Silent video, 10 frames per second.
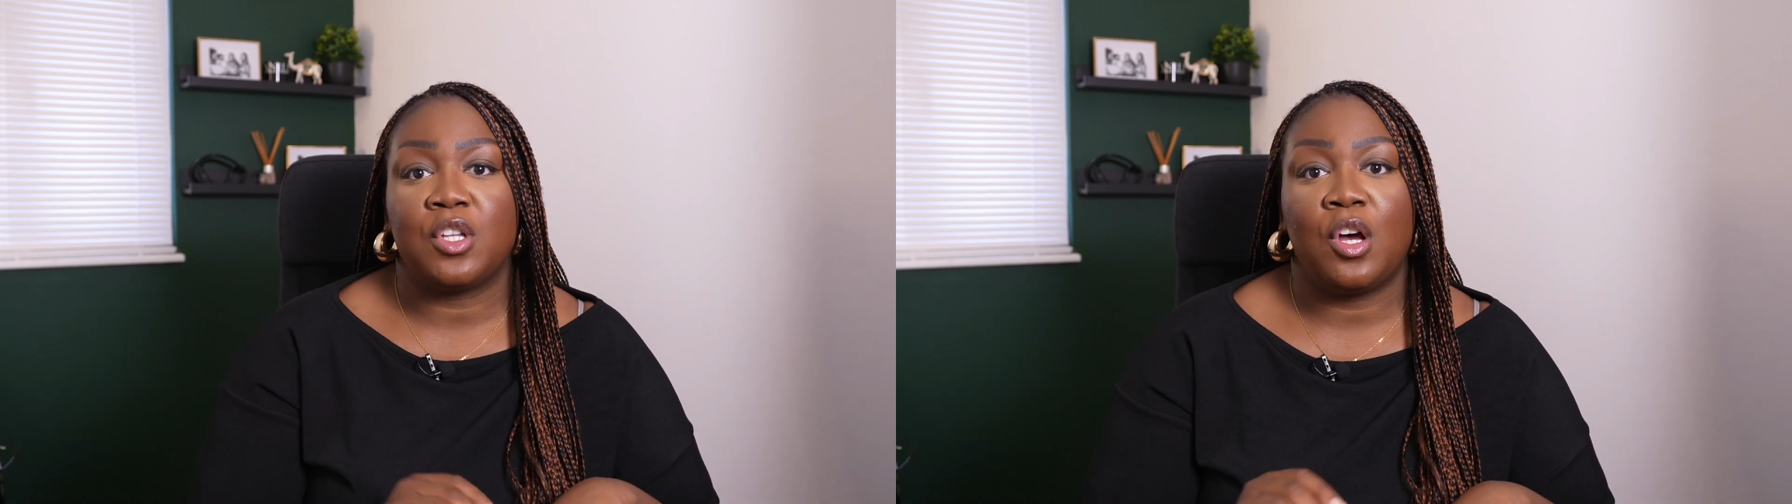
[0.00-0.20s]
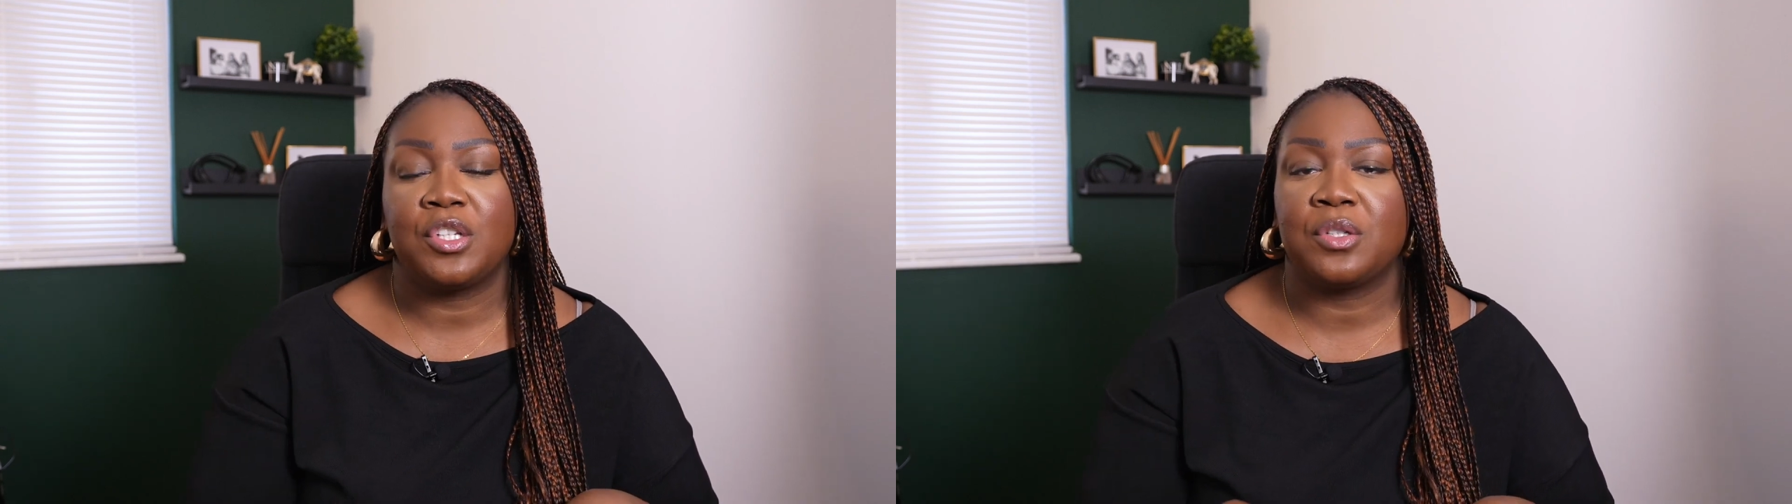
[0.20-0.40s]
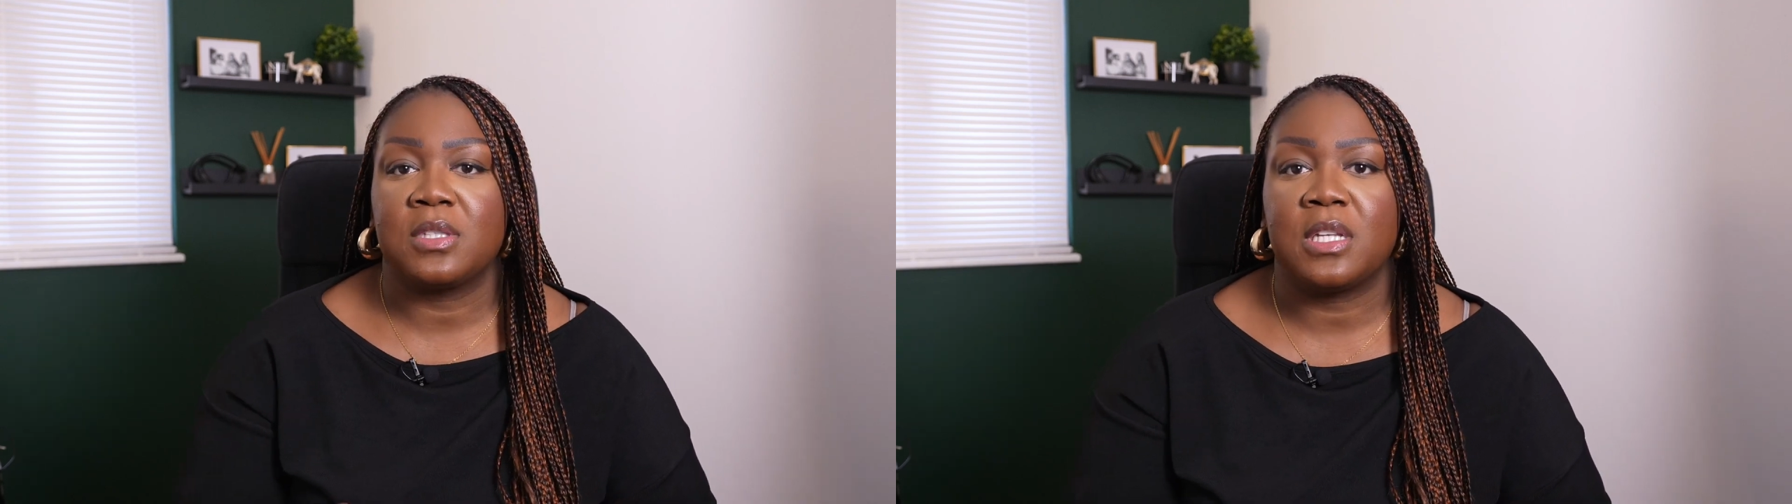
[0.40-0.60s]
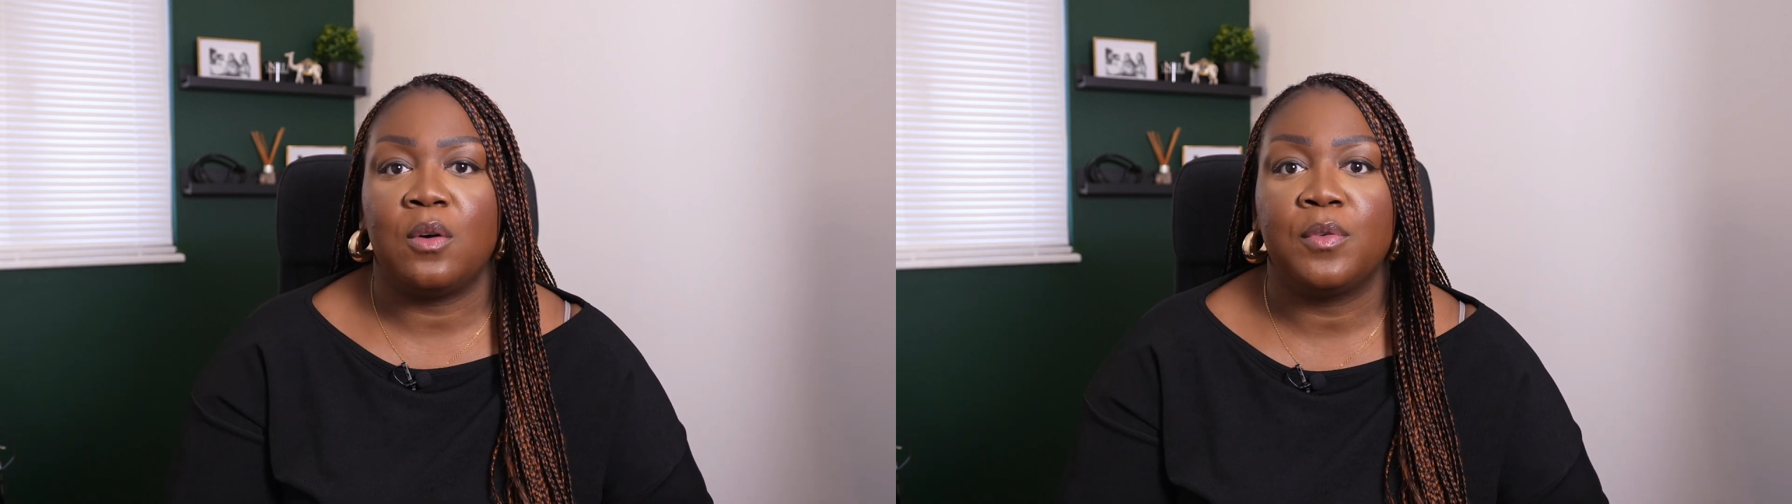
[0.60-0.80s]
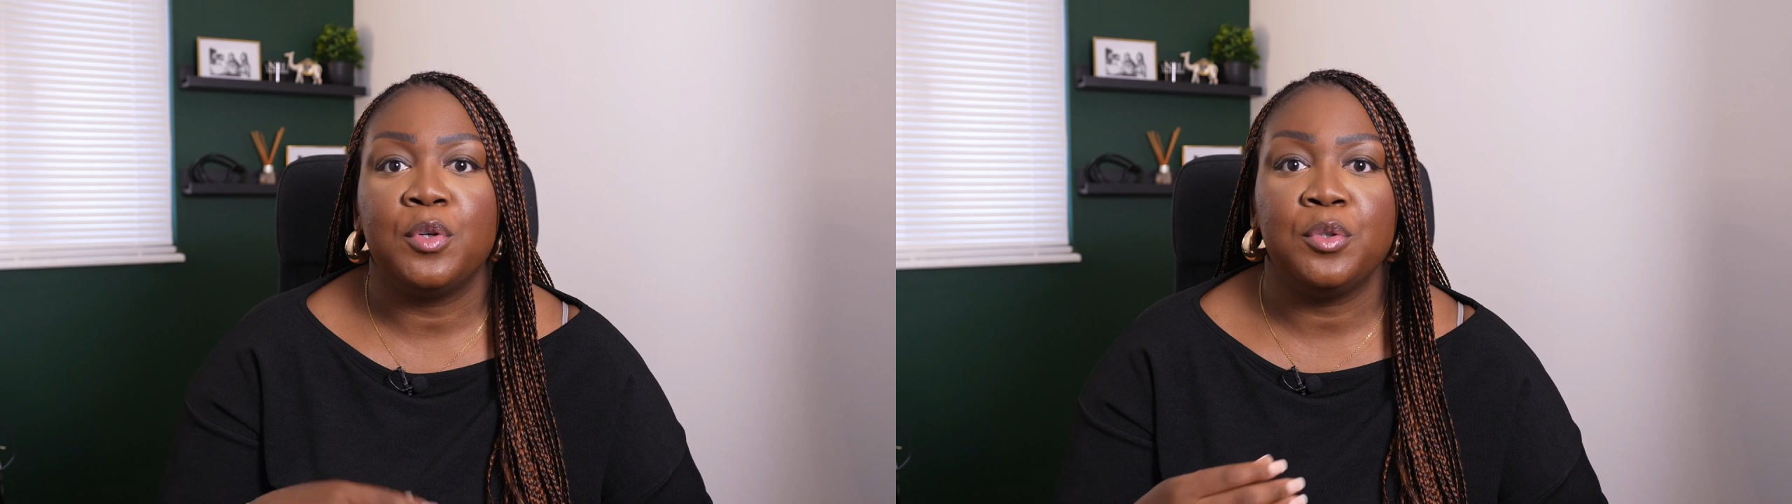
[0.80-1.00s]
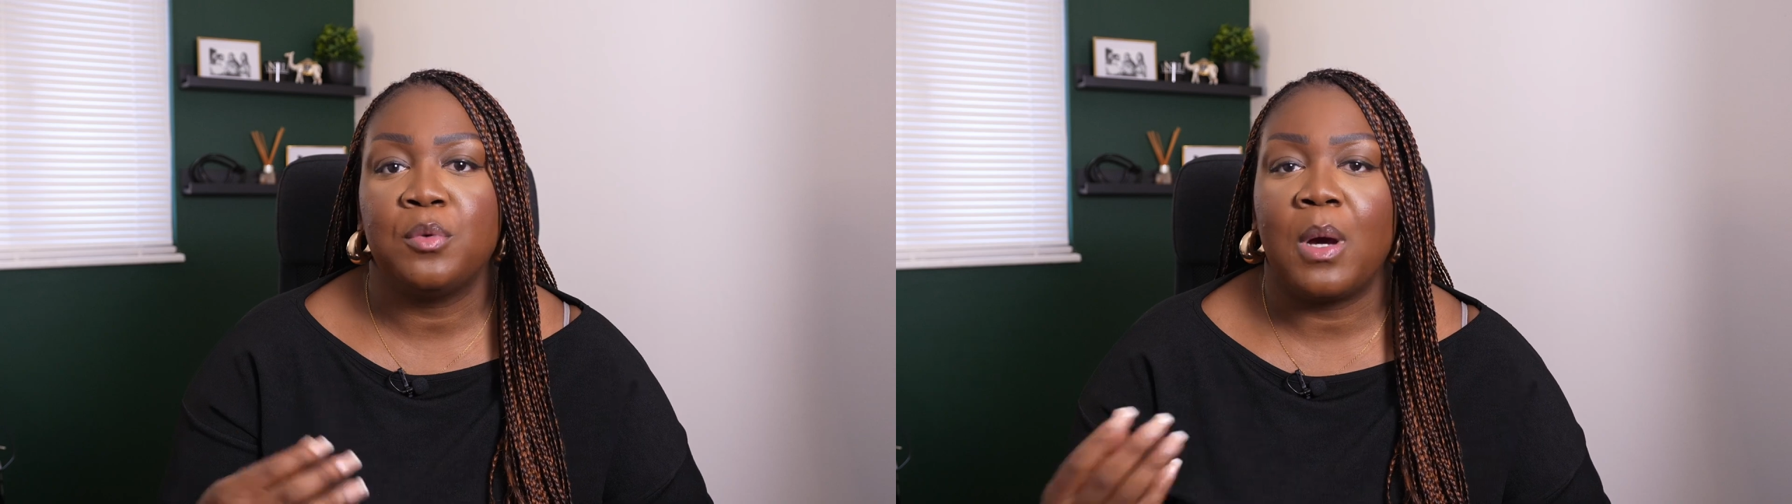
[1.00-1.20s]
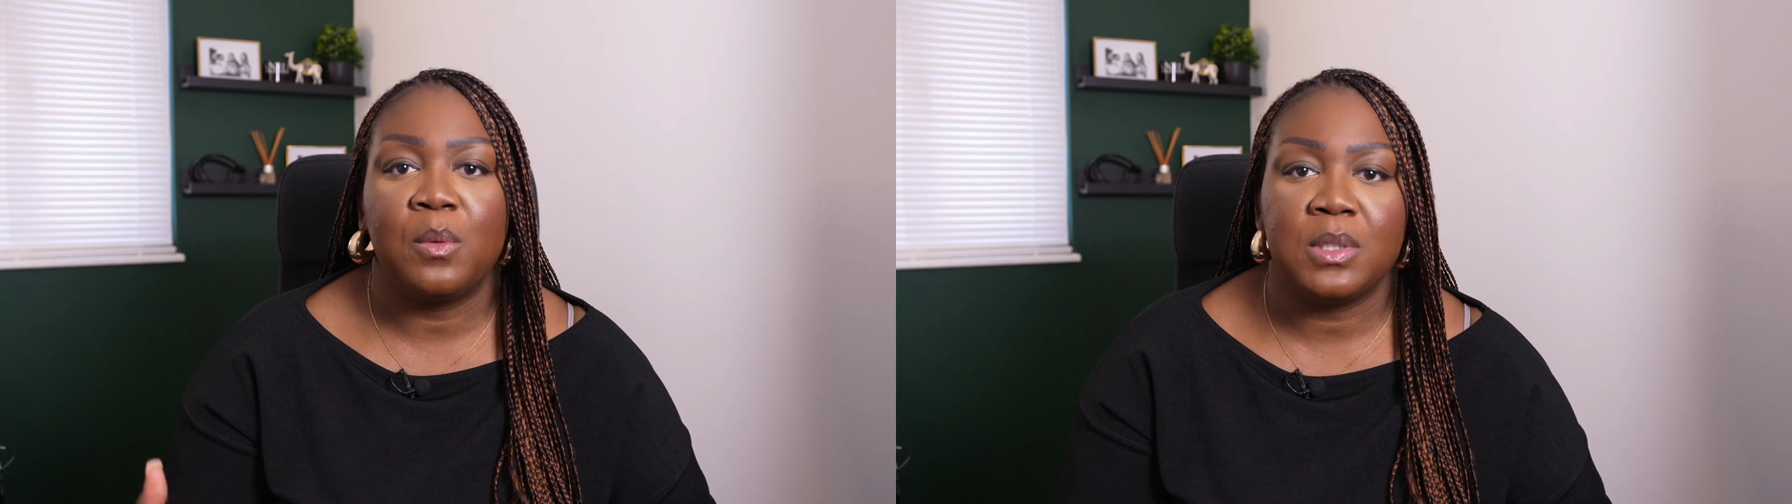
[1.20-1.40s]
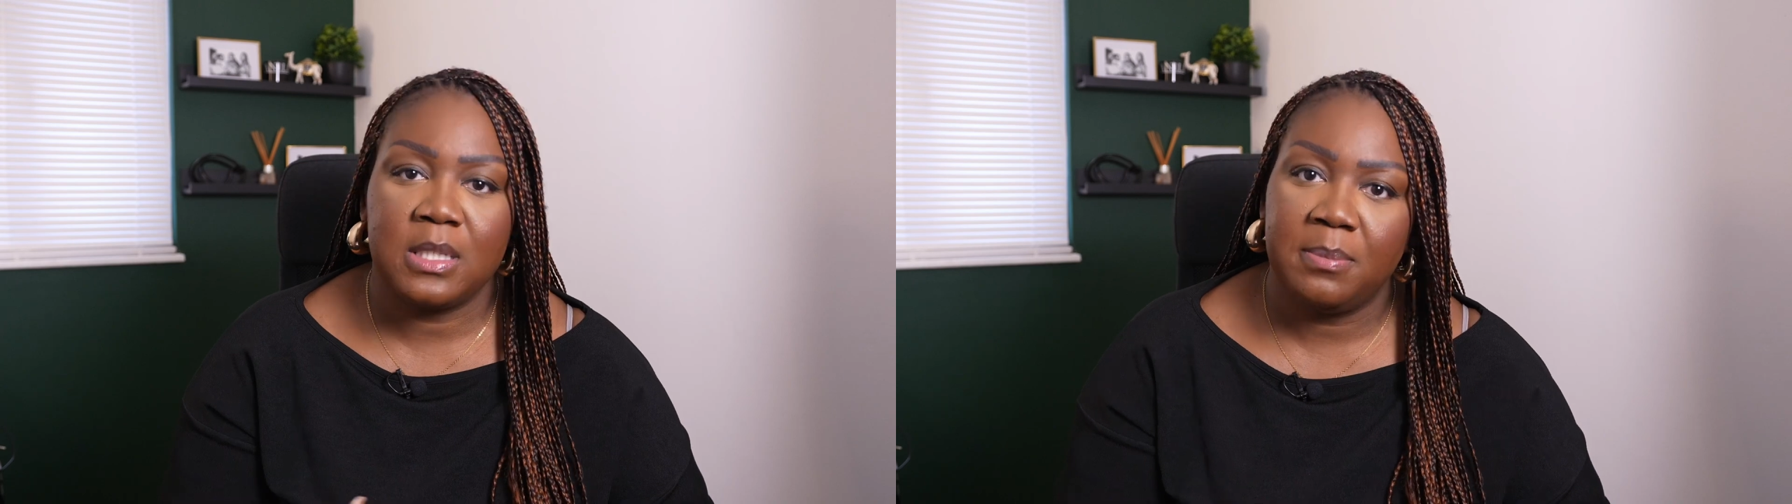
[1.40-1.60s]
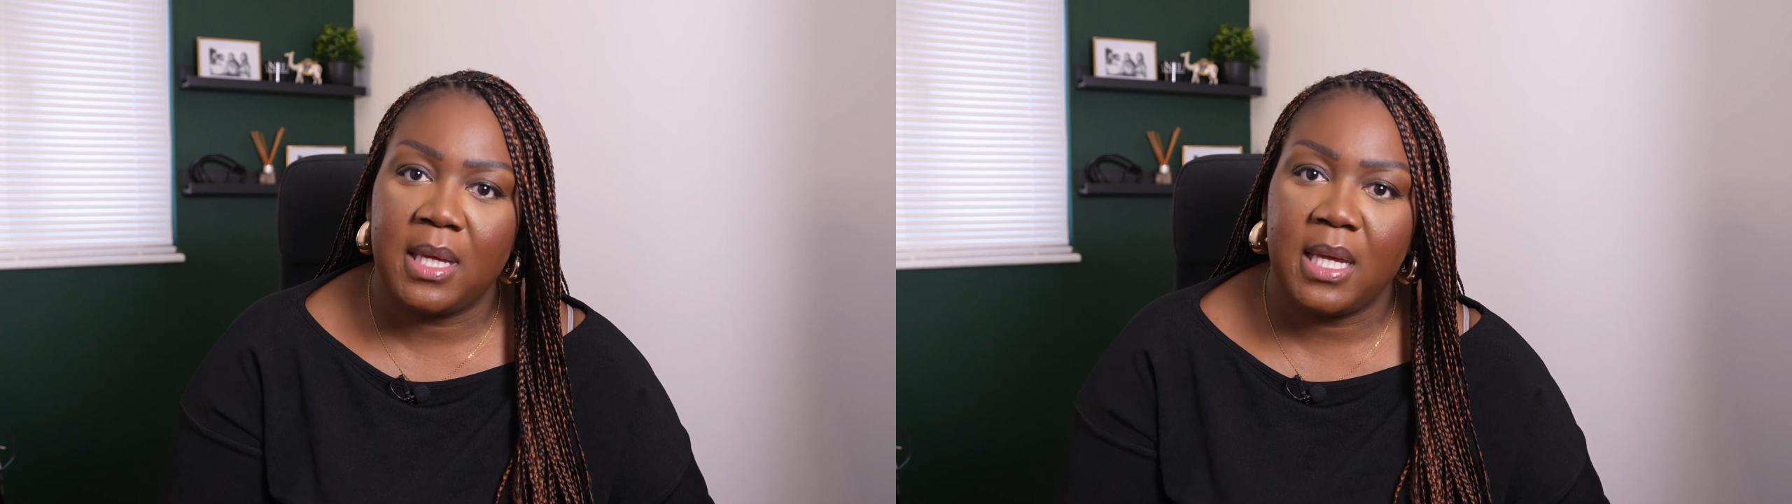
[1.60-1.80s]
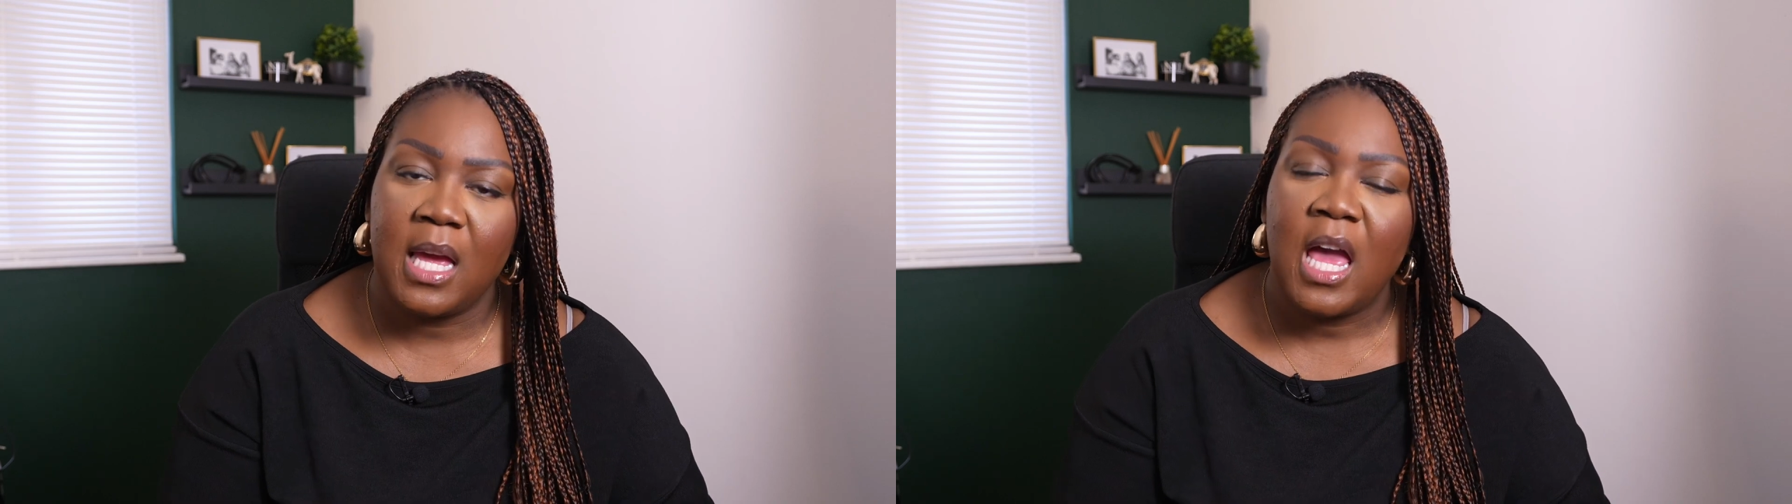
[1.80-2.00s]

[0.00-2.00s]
ask yourself, who do I want to be?